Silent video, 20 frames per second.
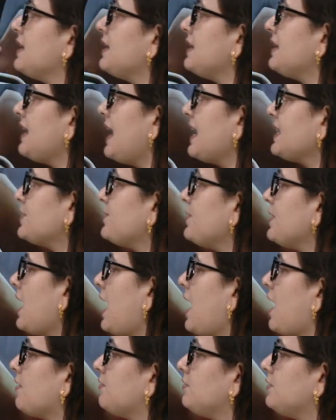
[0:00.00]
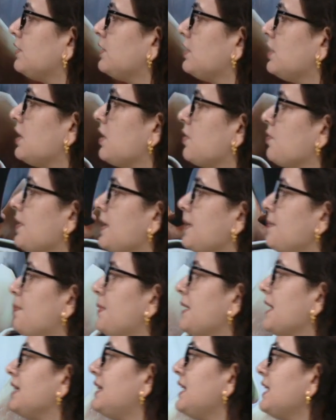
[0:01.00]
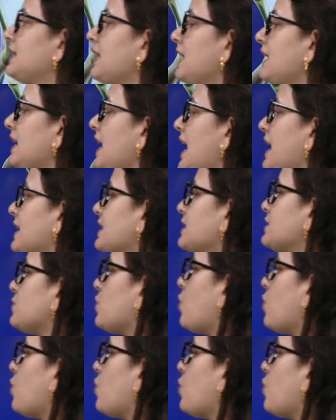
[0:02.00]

Next we have when breathing, the larynx